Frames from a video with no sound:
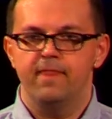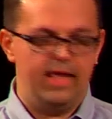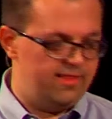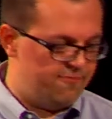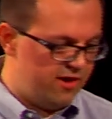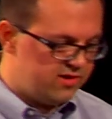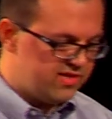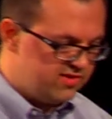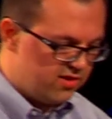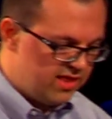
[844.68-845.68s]
And the
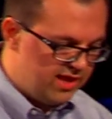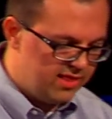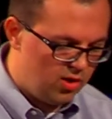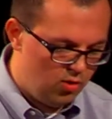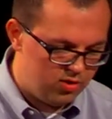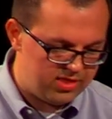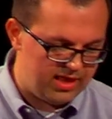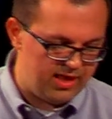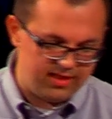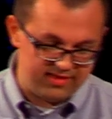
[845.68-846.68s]
Pharisees are thinking
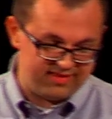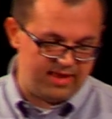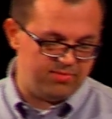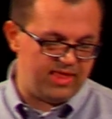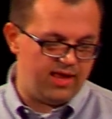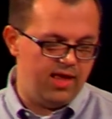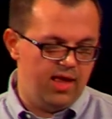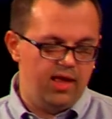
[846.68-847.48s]
the same thing.